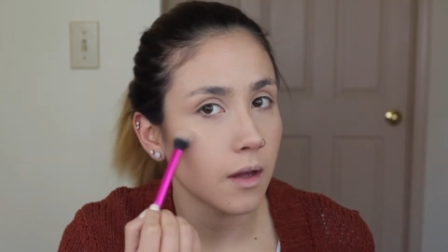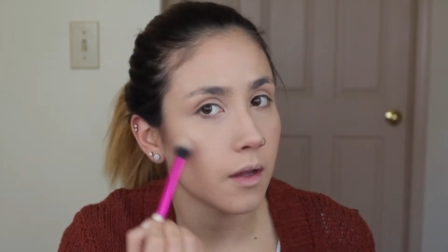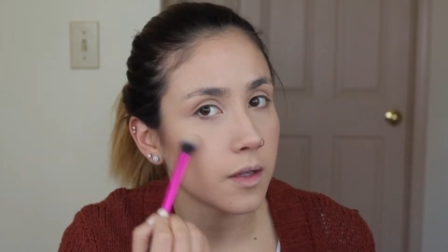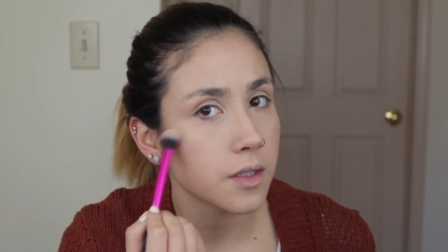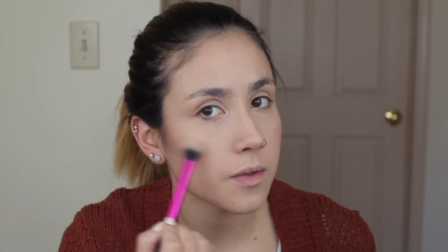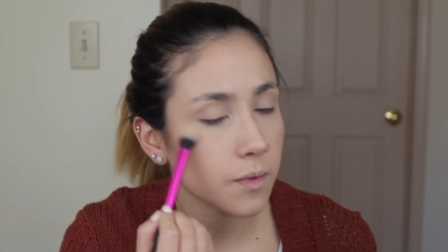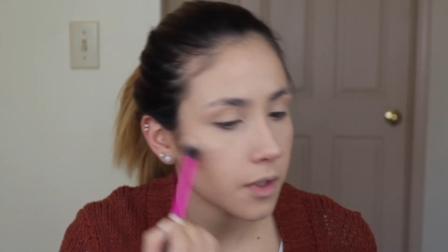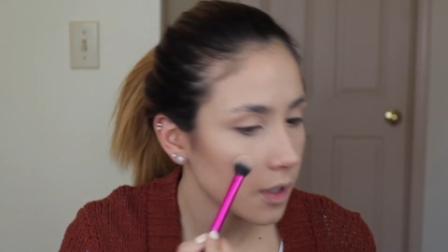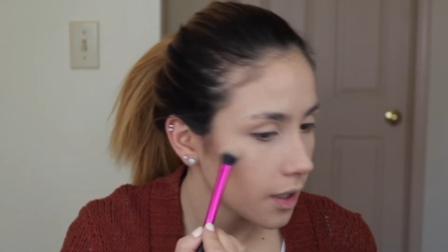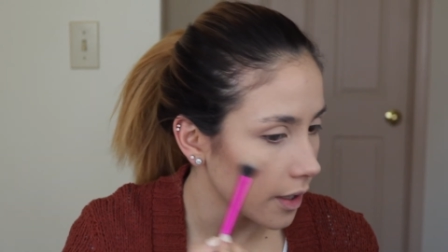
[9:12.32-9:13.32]
And this
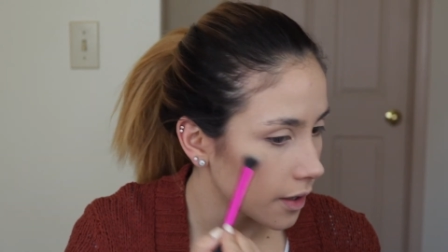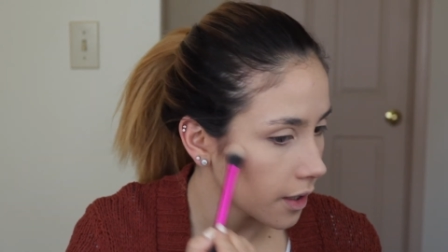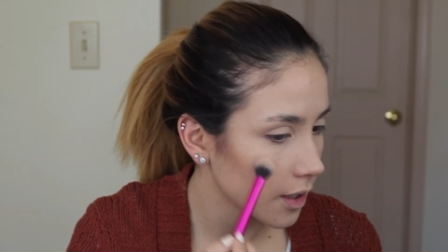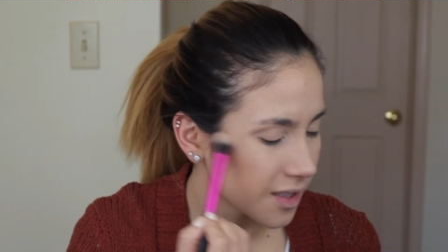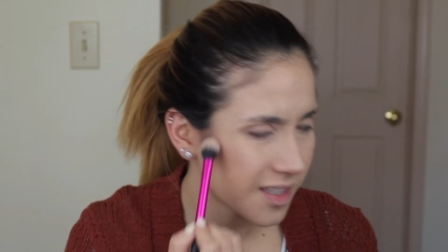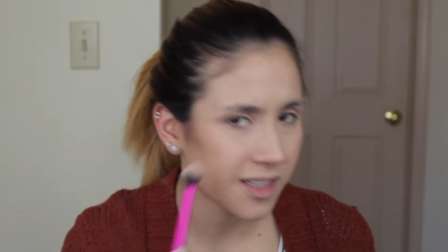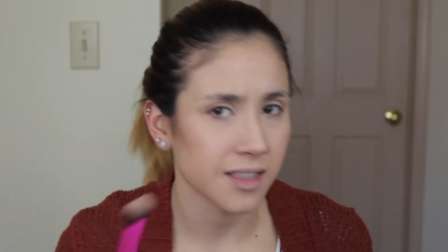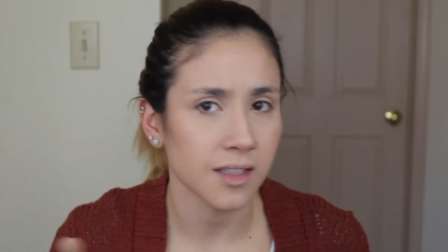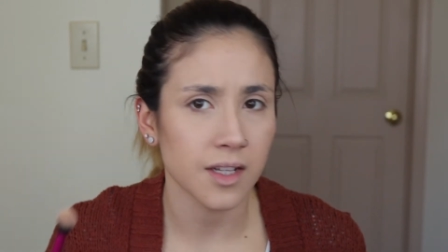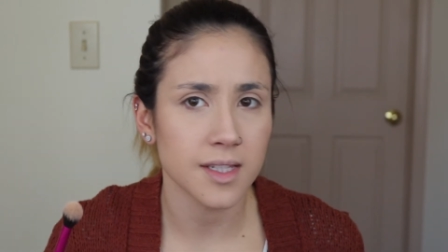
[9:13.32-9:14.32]
one, I think it's
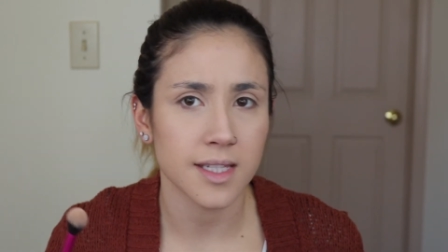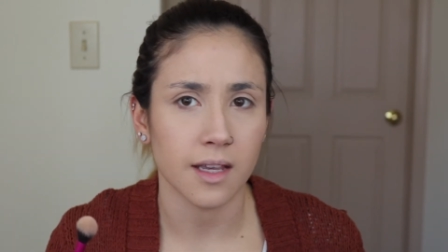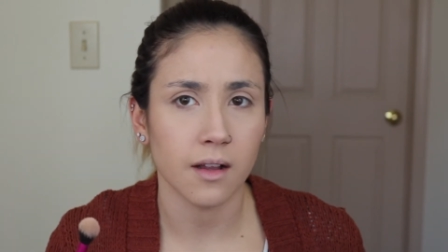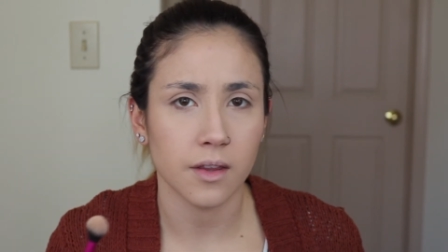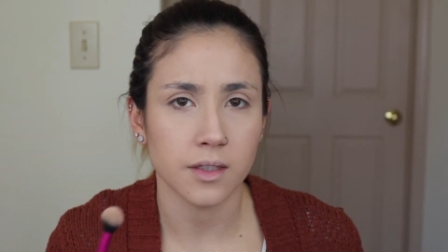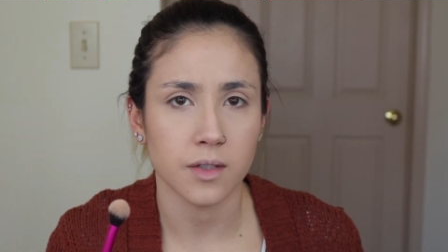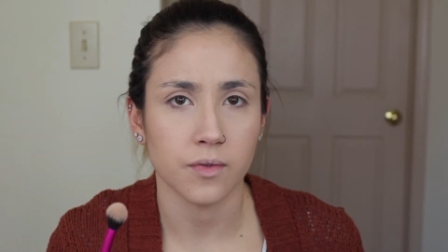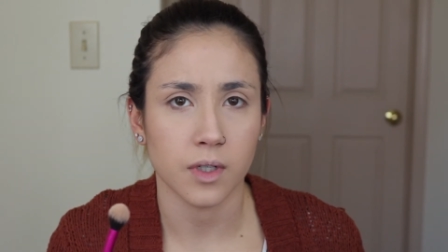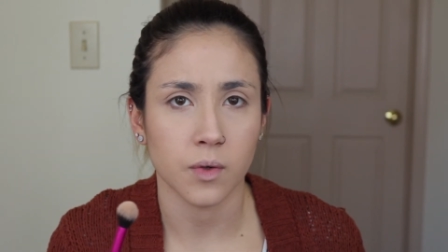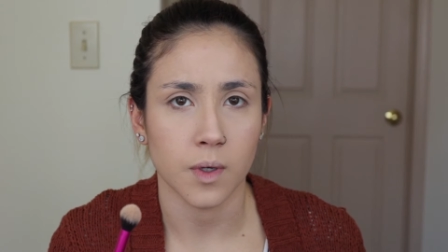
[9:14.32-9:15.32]
still on sale on the
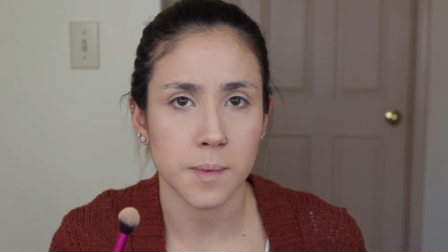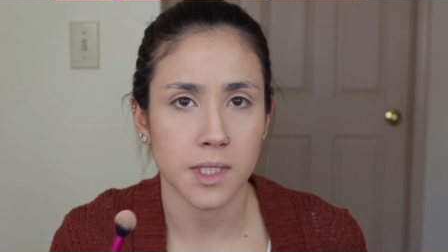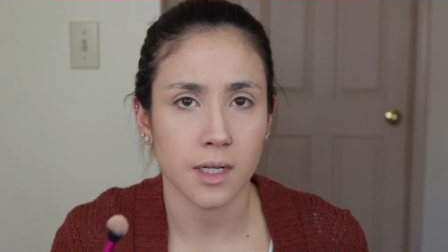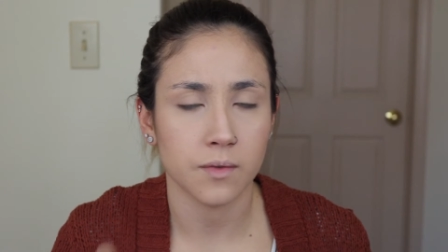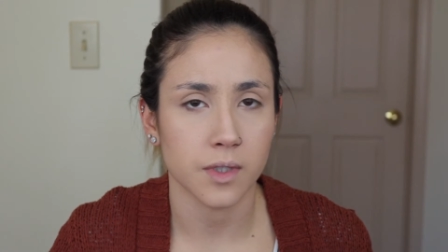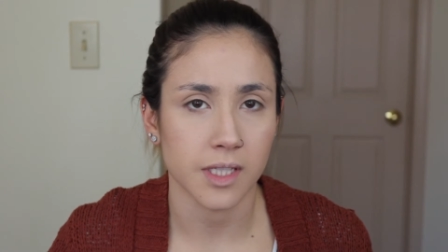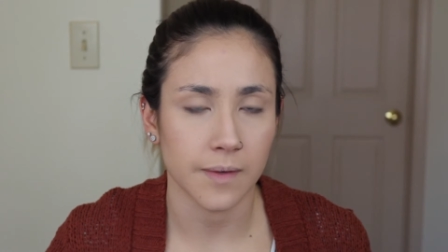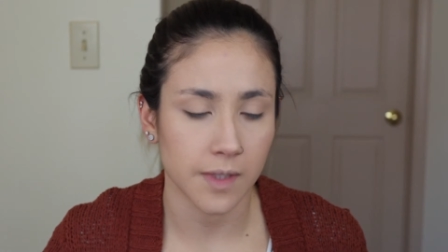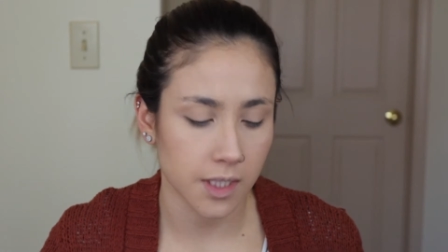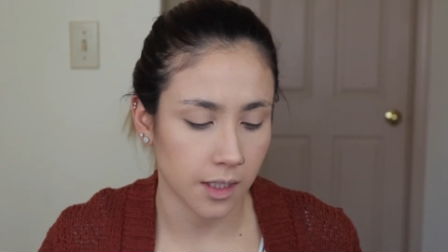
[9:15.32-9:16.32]
Sephora website for
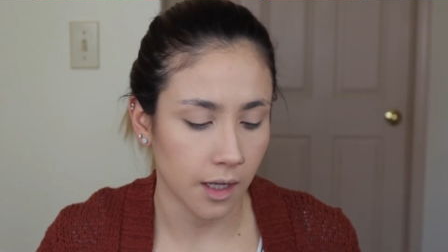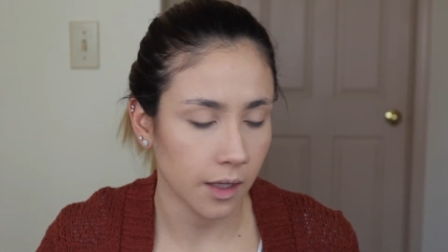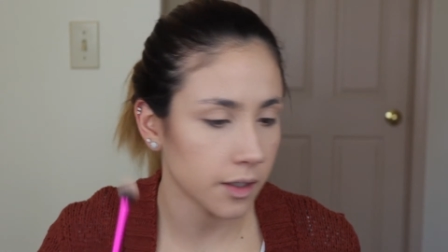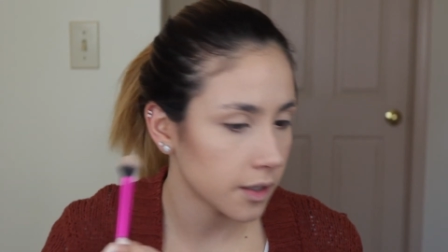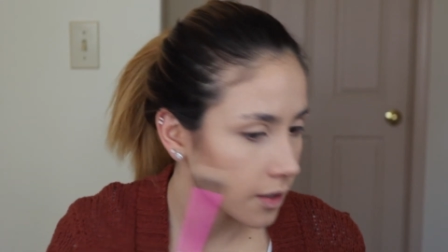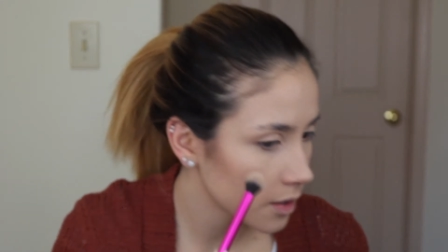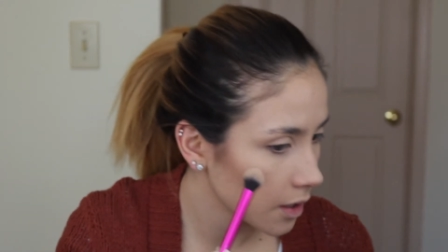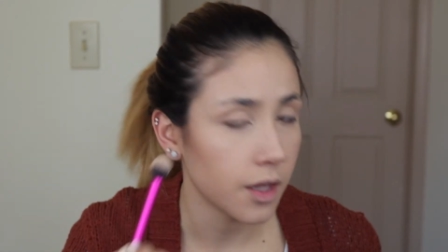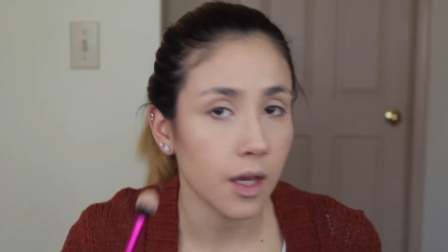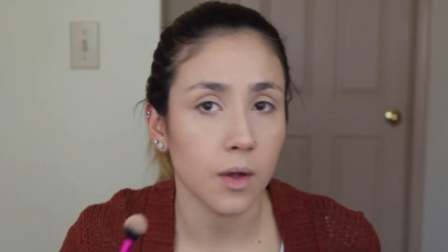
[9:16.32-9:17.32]
$17.
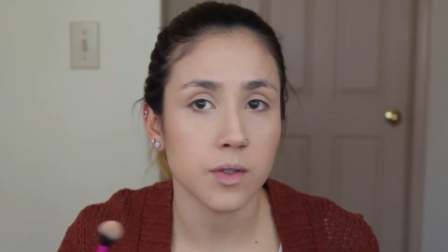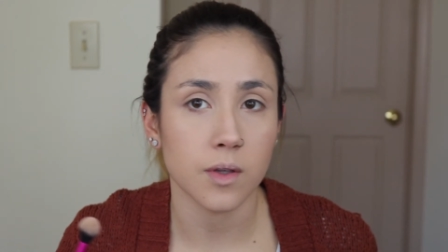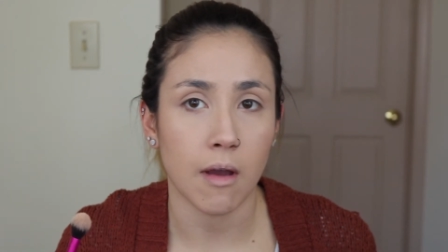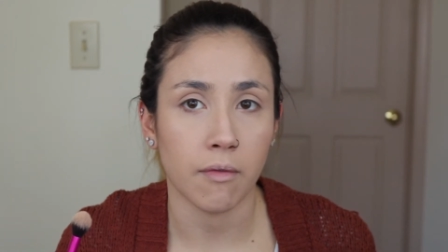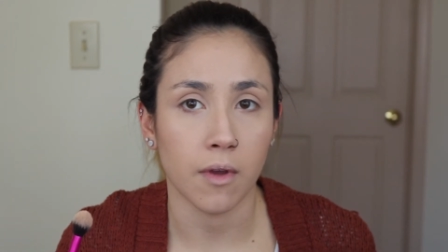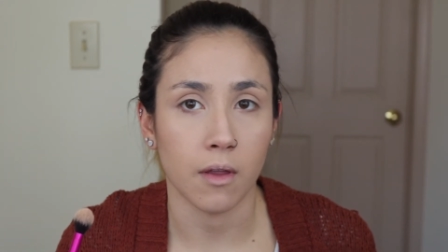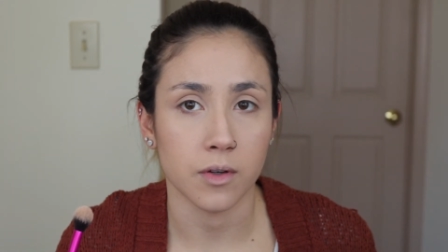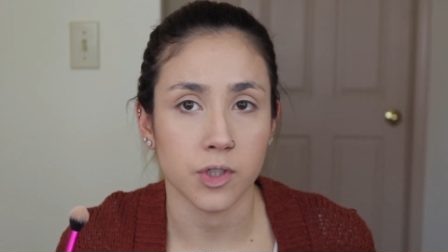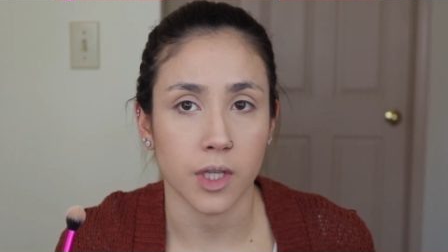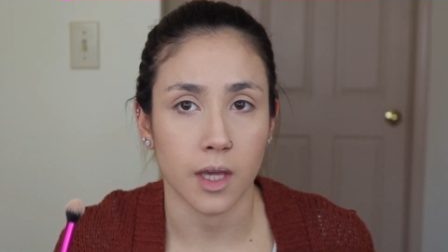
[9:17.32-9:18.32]
And they also have the other
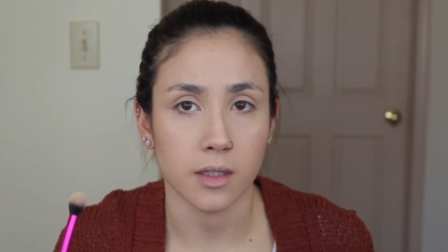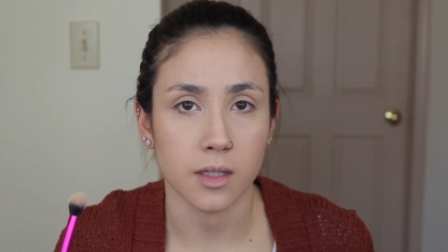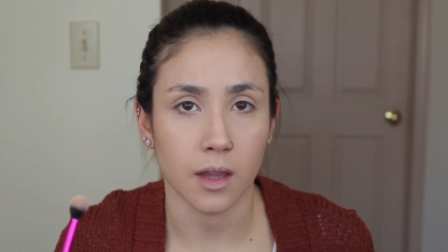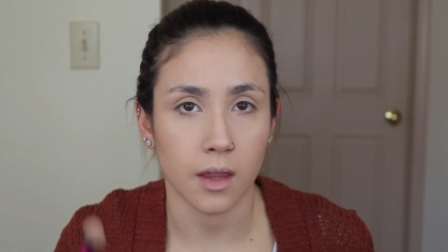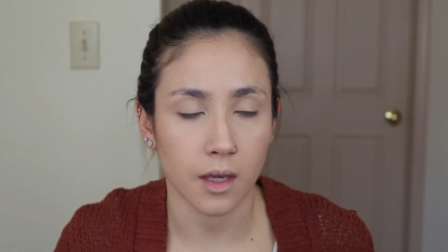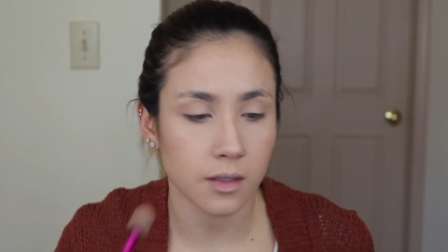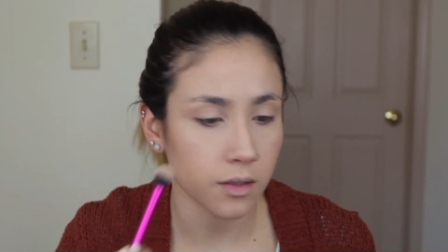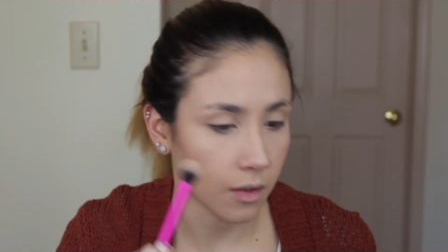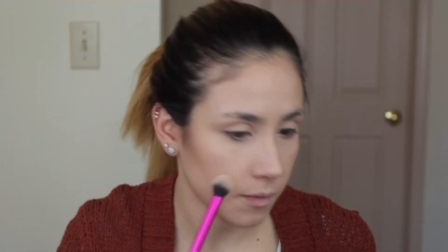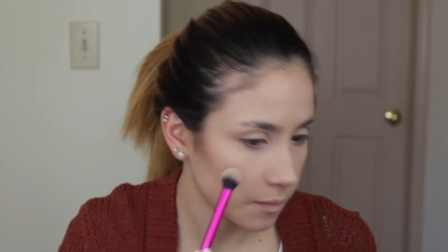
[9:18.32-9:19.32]
shades, I think,
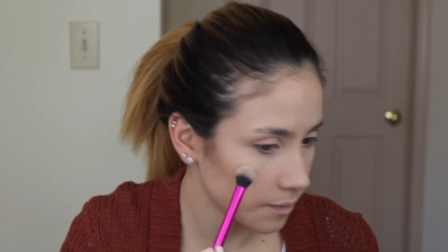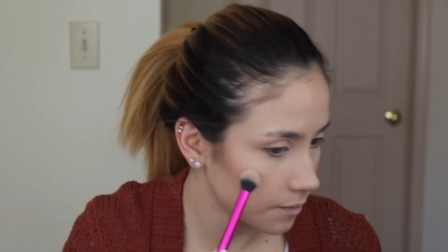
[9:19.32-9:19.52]
so.